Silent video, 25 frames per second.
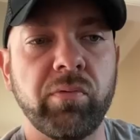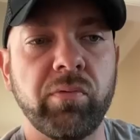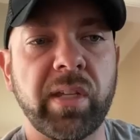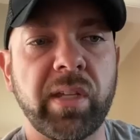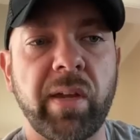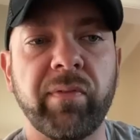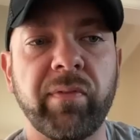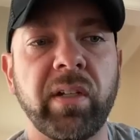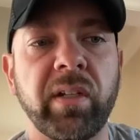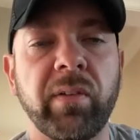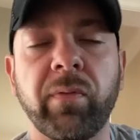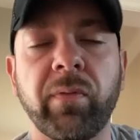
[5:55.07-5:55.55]

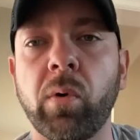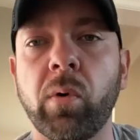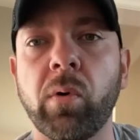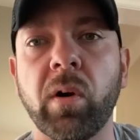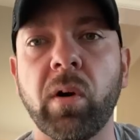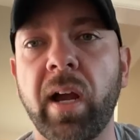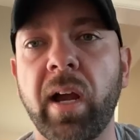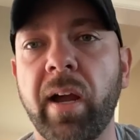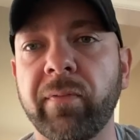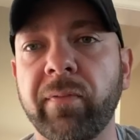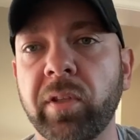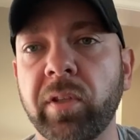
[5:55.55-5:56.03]

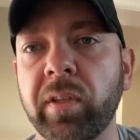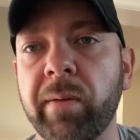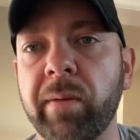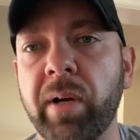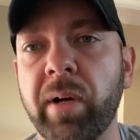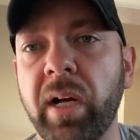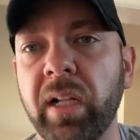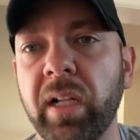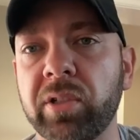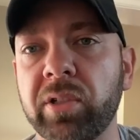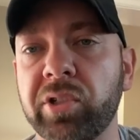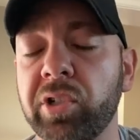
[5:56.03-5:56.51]
74 after they
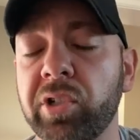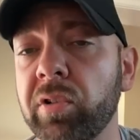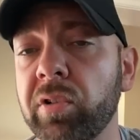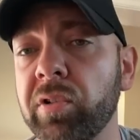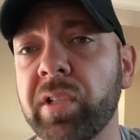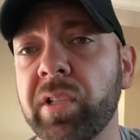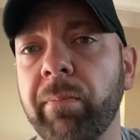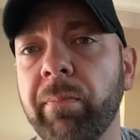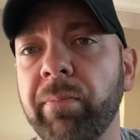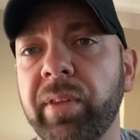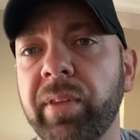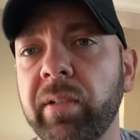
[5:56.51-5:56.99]
polish it or
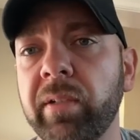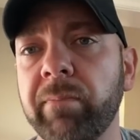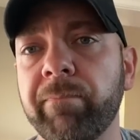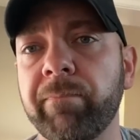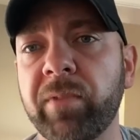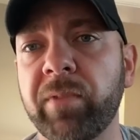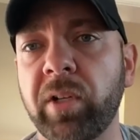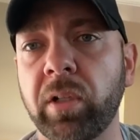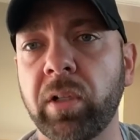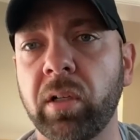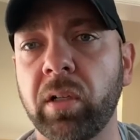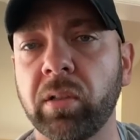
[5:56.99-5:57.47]
something
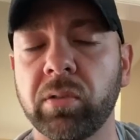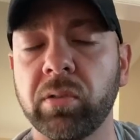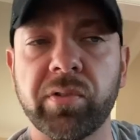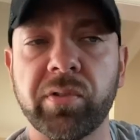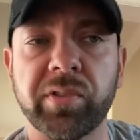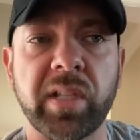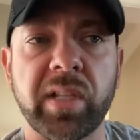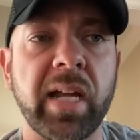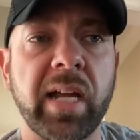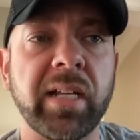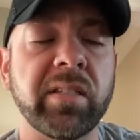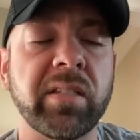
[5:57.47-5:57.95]
along
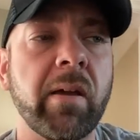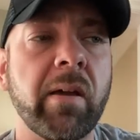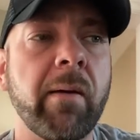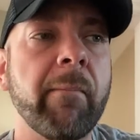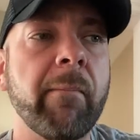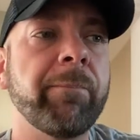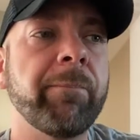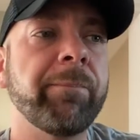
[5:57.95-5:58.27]
those lines.